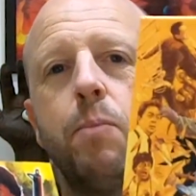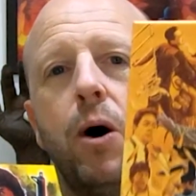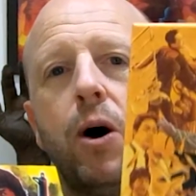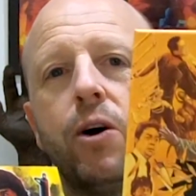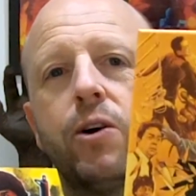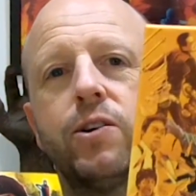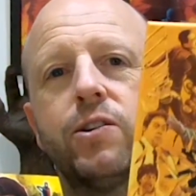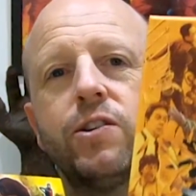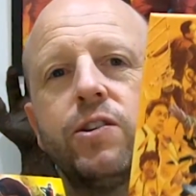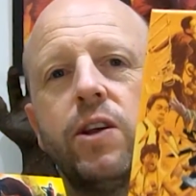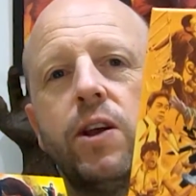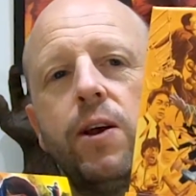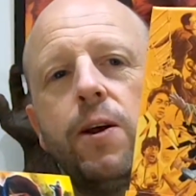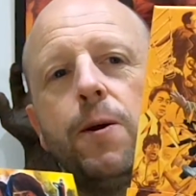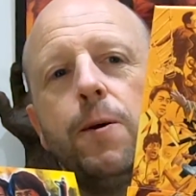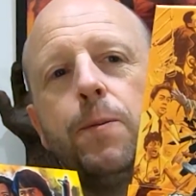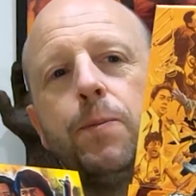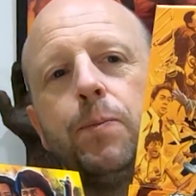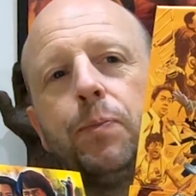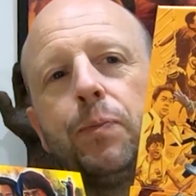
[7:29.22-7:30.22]
box
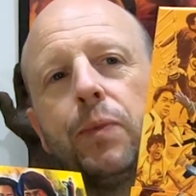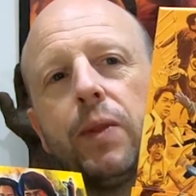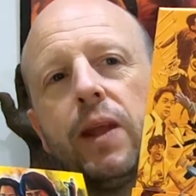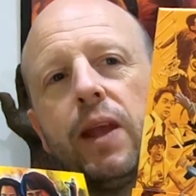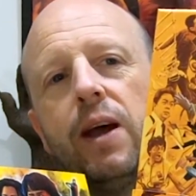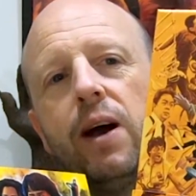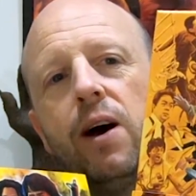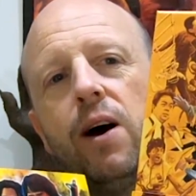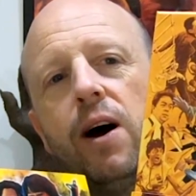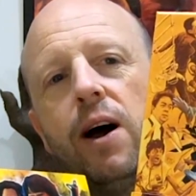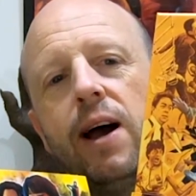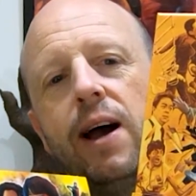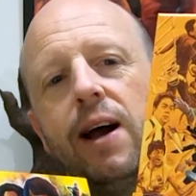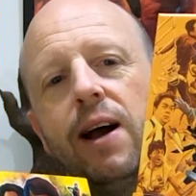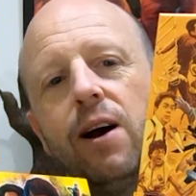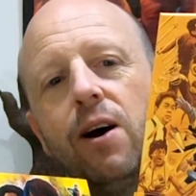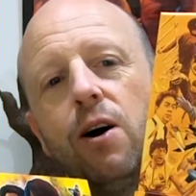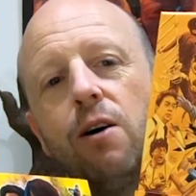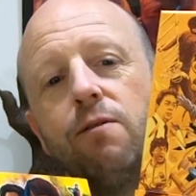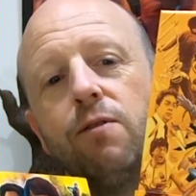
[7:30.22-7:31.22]

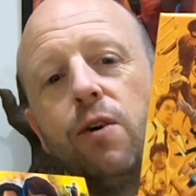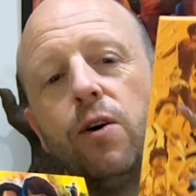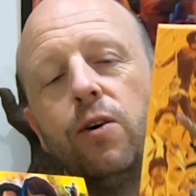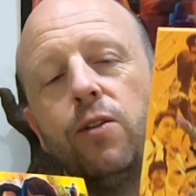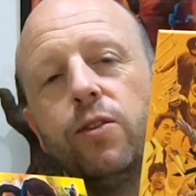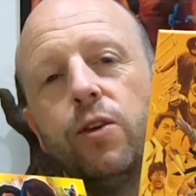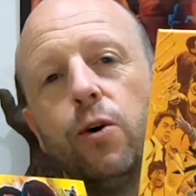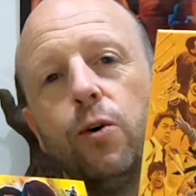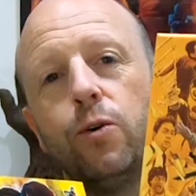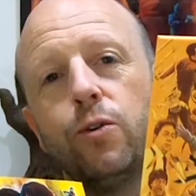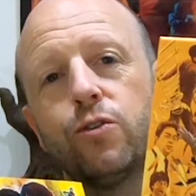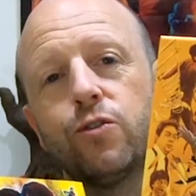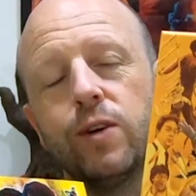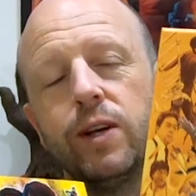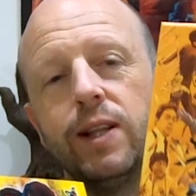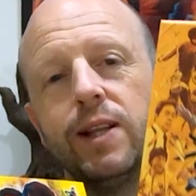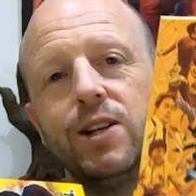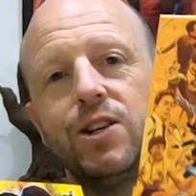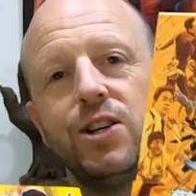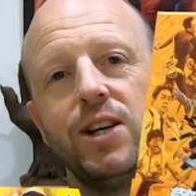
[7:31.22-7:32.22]
of the whole
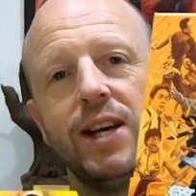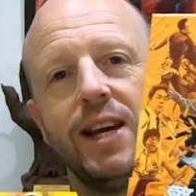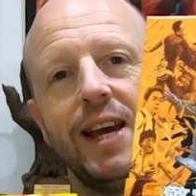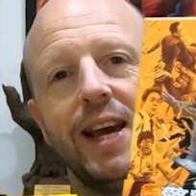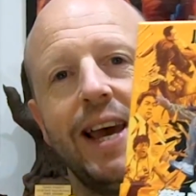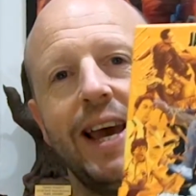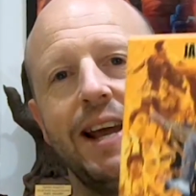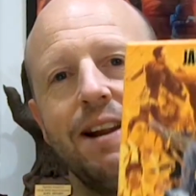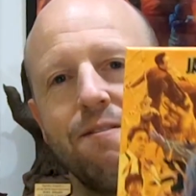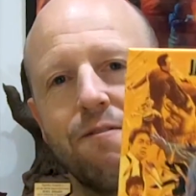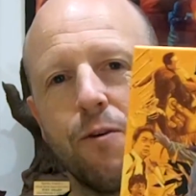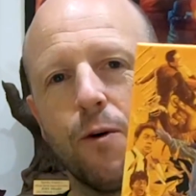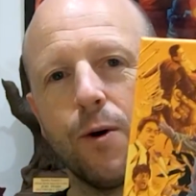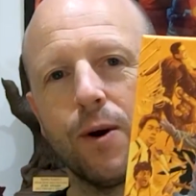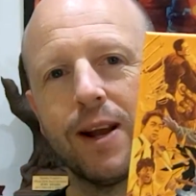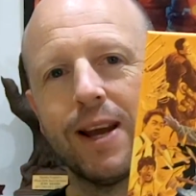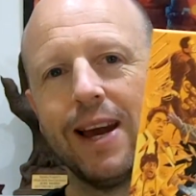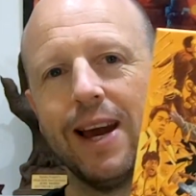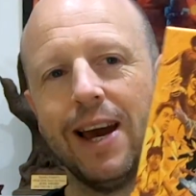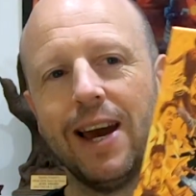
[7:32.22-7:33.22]
trilogy in
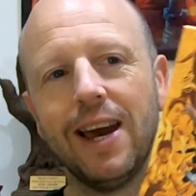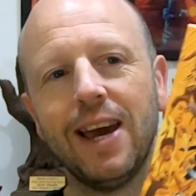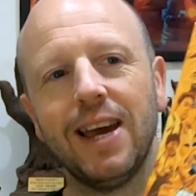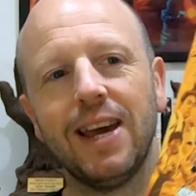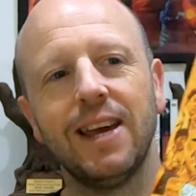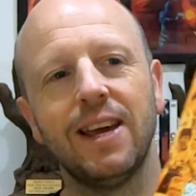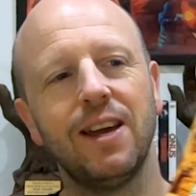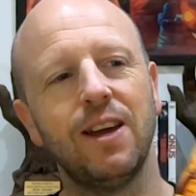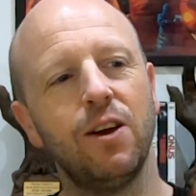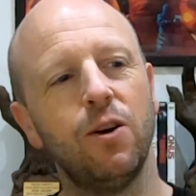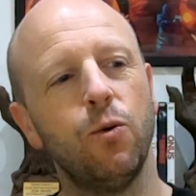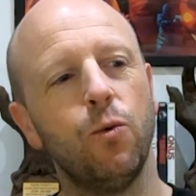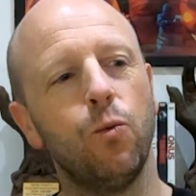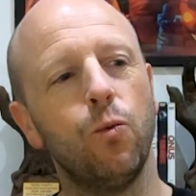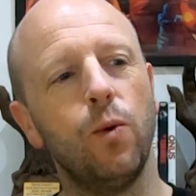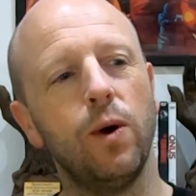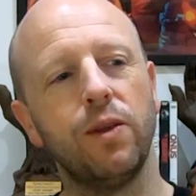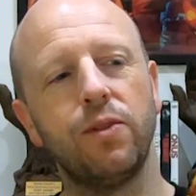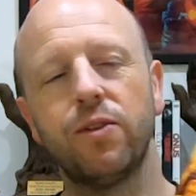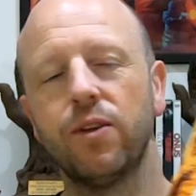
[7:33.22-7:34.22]
4K
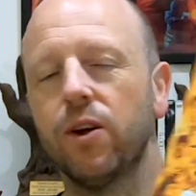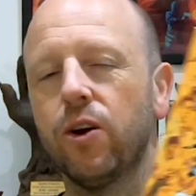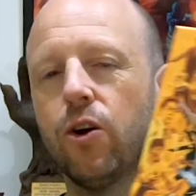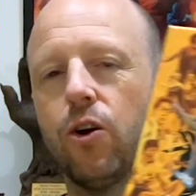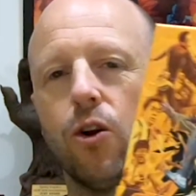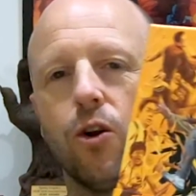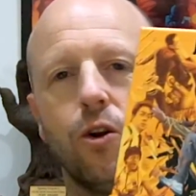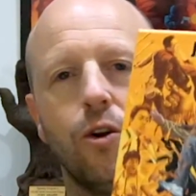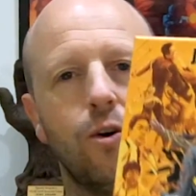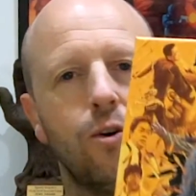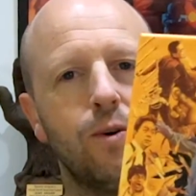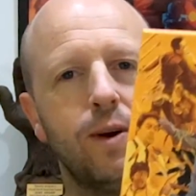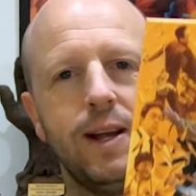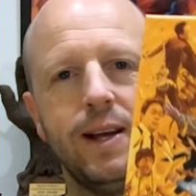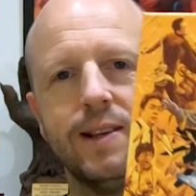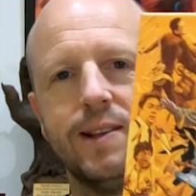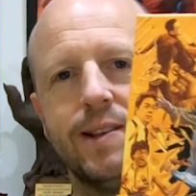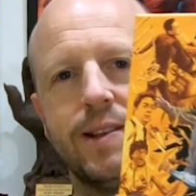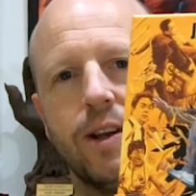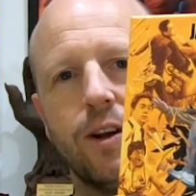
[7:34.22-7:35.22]
with
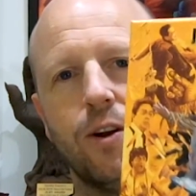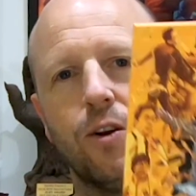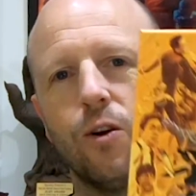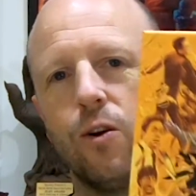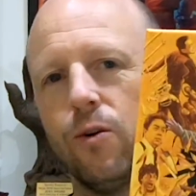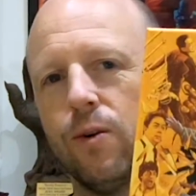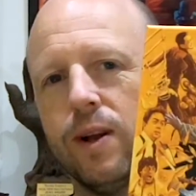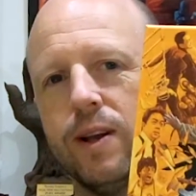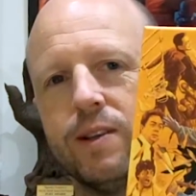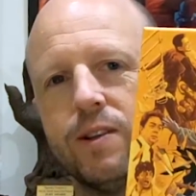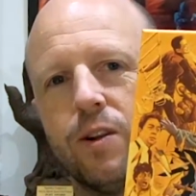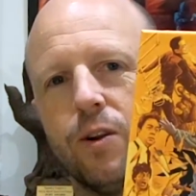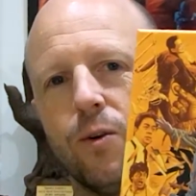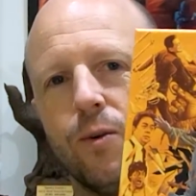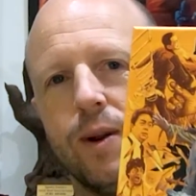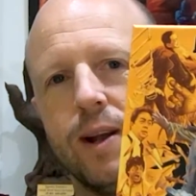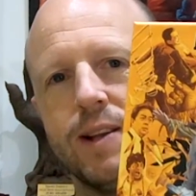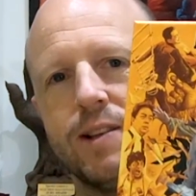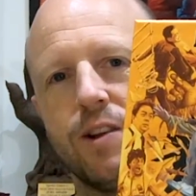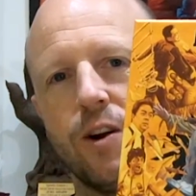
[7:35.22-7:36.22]
glorious, glorious,
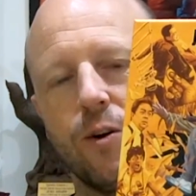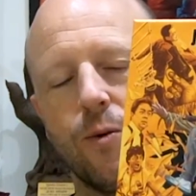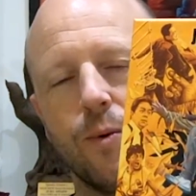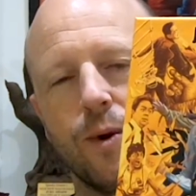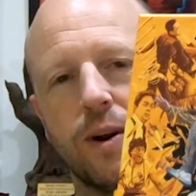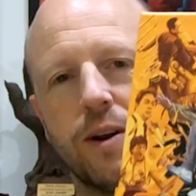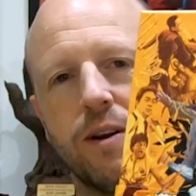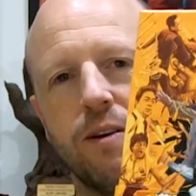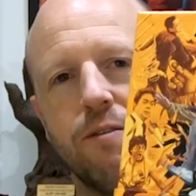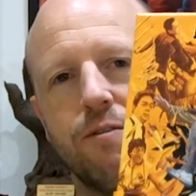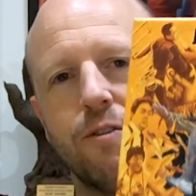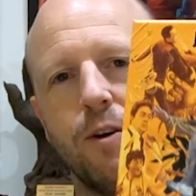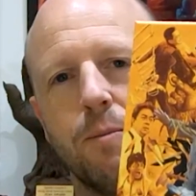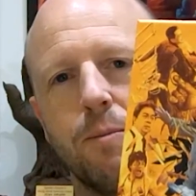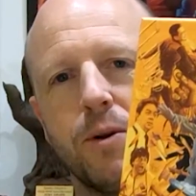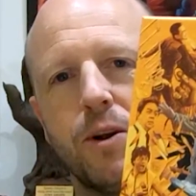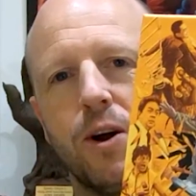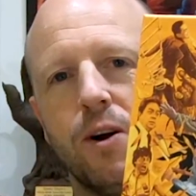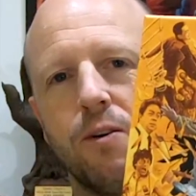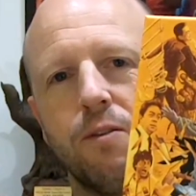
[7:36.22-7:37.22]
glorious artwork
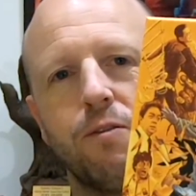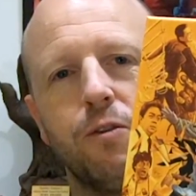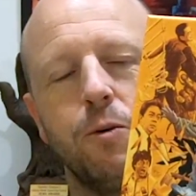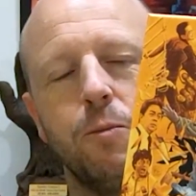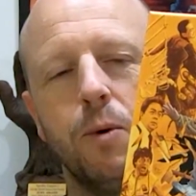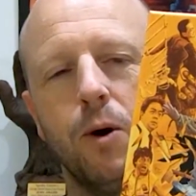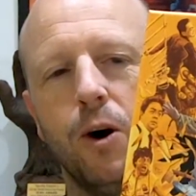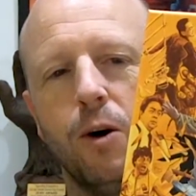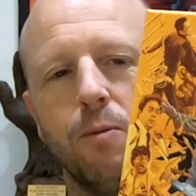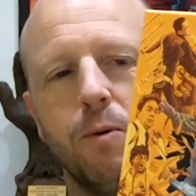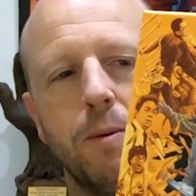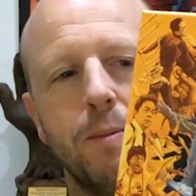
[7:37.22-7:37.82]
from Kung Fu Bob.